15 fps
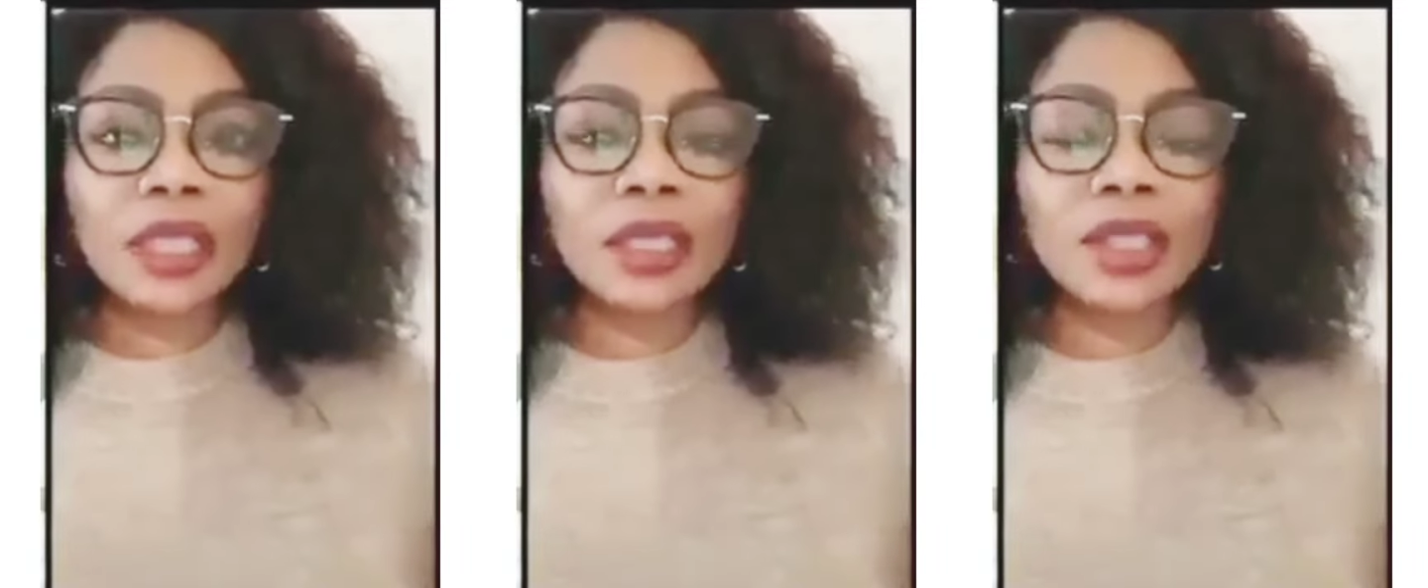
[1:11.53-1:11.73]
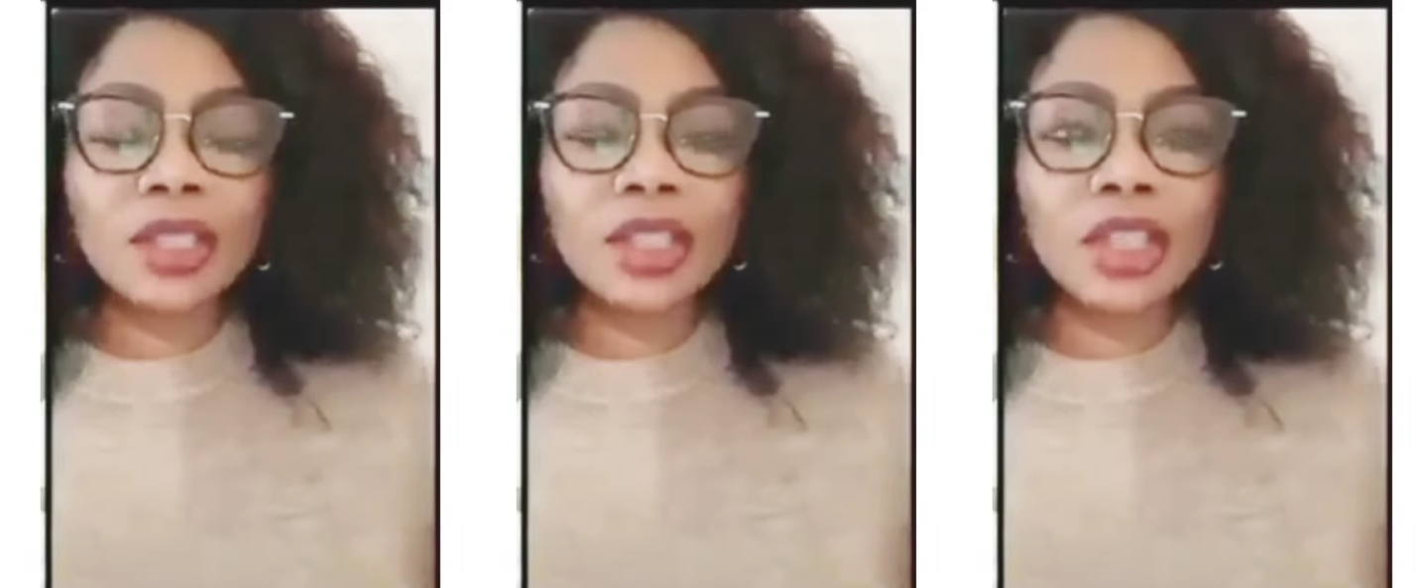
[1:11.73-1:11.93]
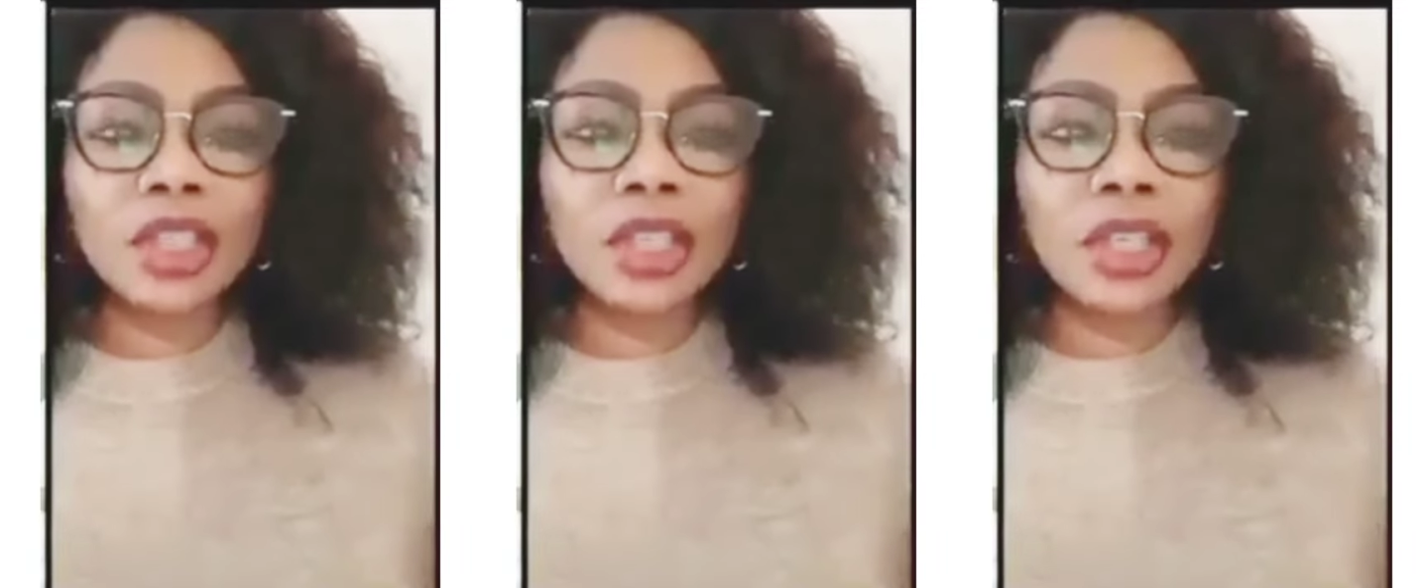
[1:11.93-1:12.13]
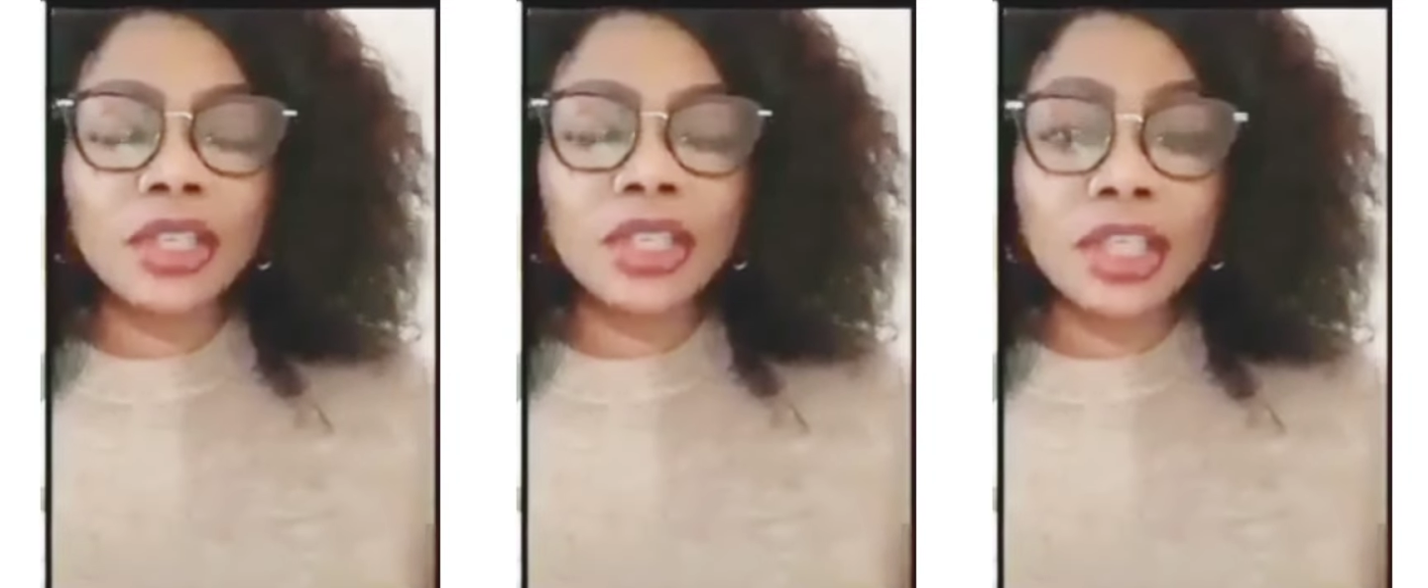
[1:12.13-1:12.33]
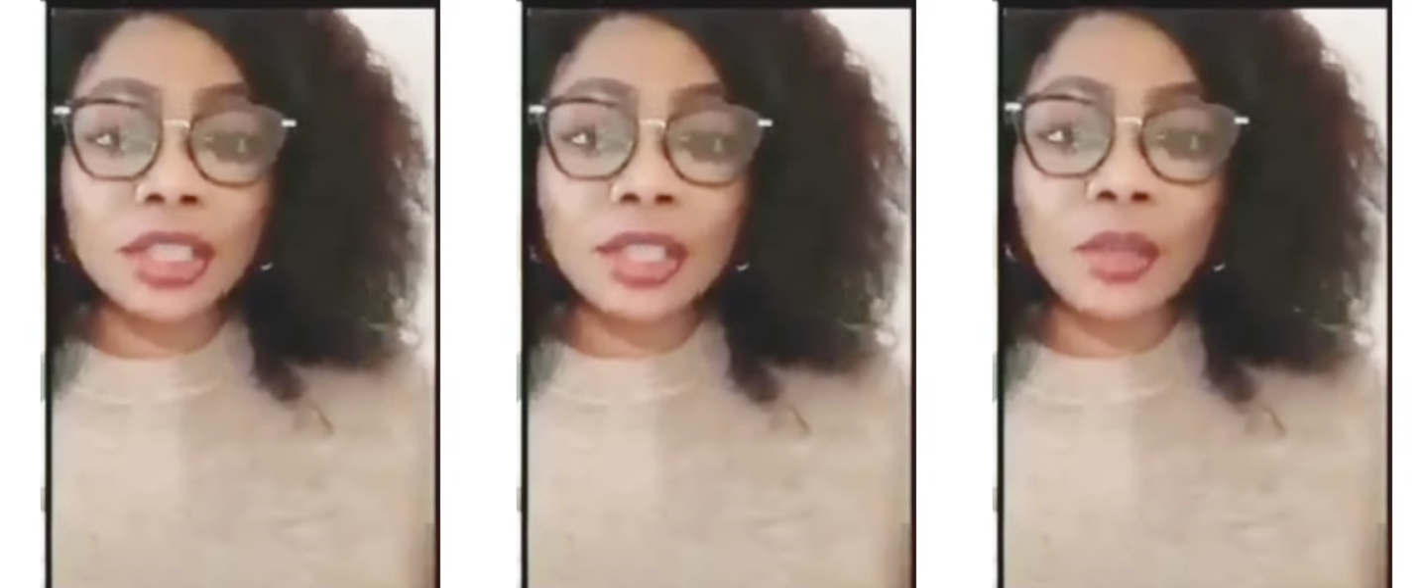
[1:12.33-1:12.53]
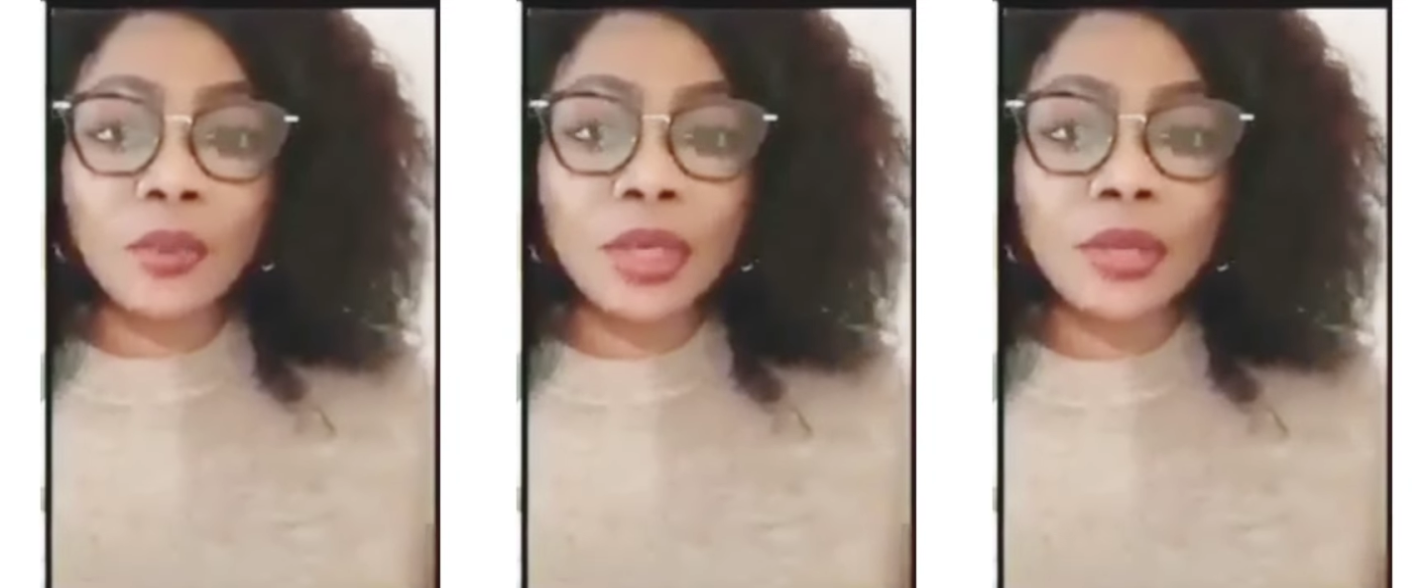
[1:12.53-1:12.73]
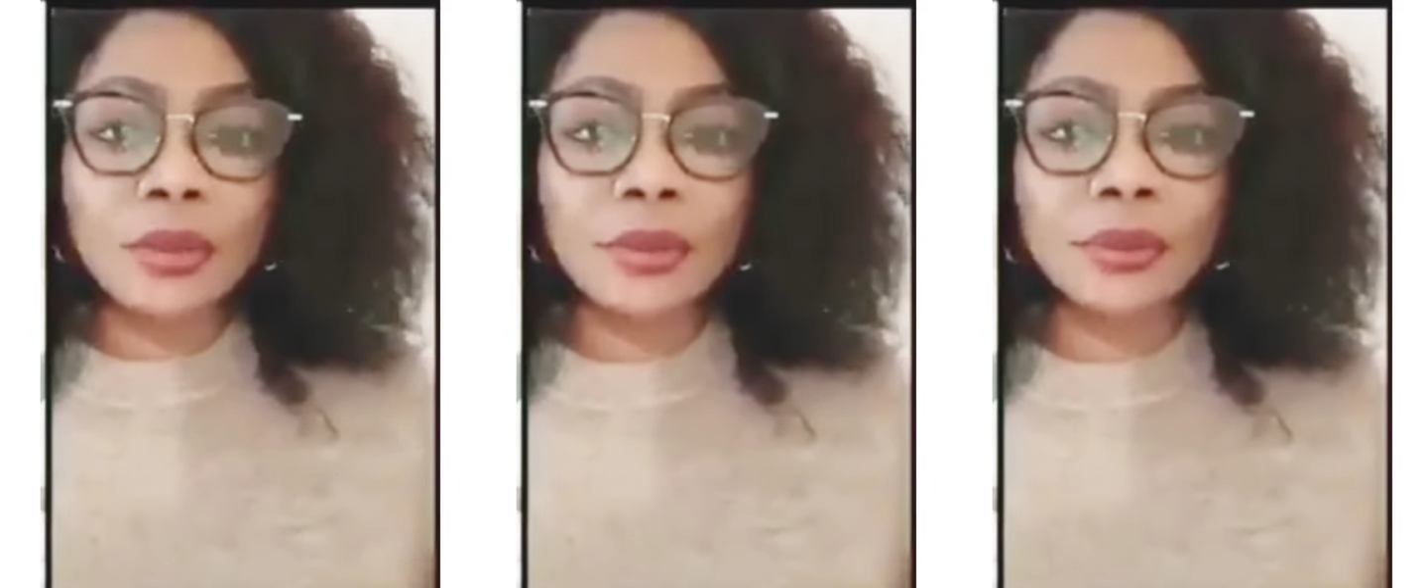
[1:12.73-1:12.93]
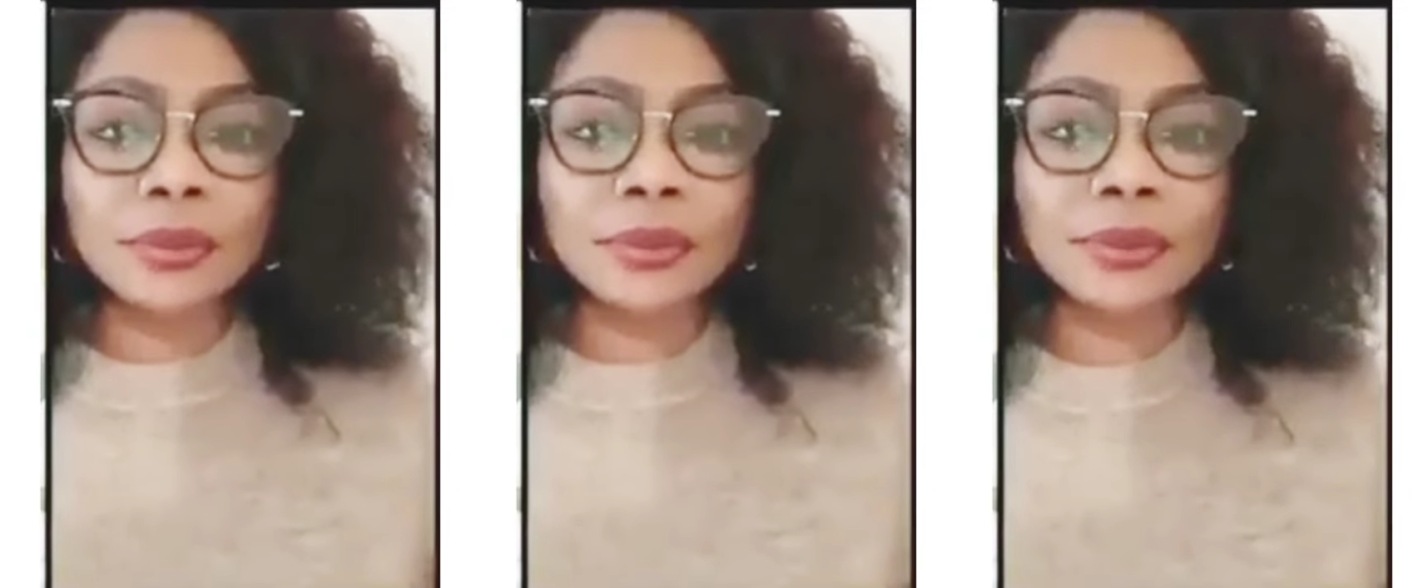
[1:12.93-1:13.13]
She's a
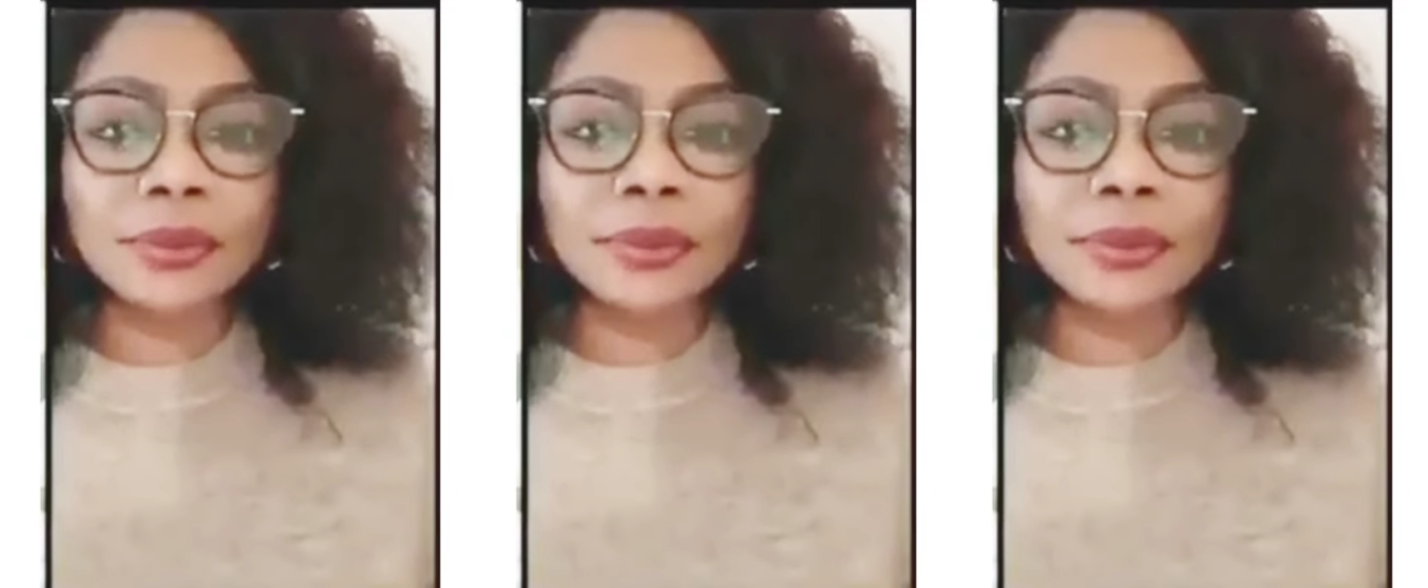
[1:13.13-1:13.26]
widow.